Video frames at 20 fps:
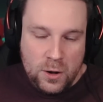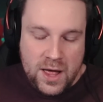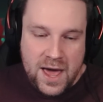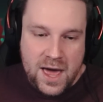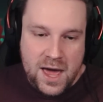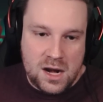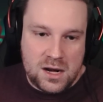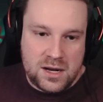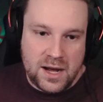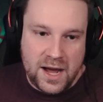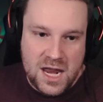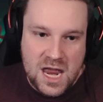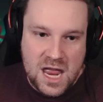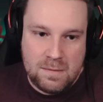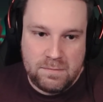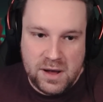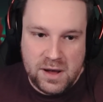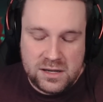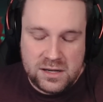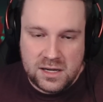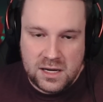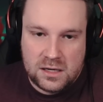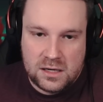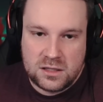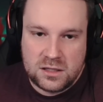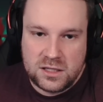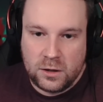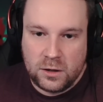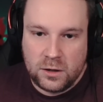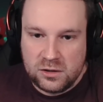ahead a tiny bit in
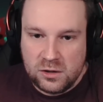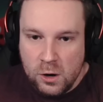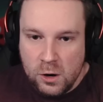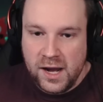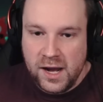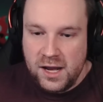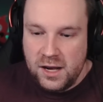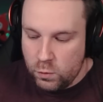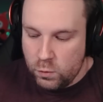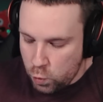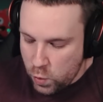single target